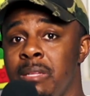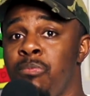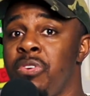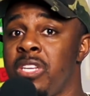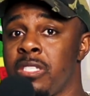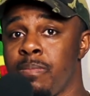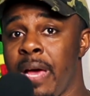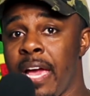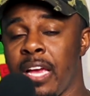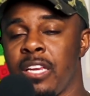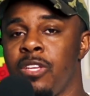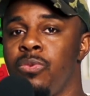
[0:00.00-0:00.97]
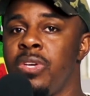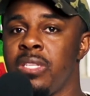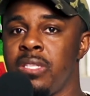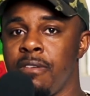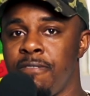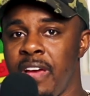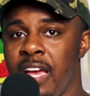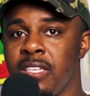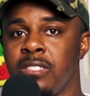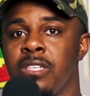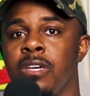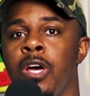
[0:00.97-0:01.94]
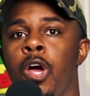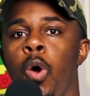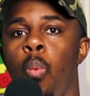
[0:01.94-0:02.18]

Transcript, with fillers: Let me read this back, and then you get the fans to